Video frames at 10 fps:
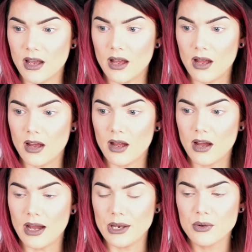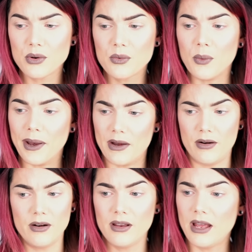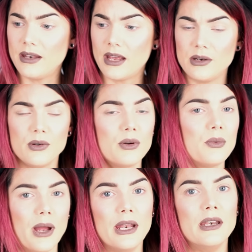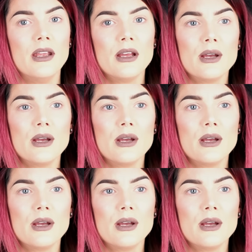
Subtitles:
I don't know where and I don't know when,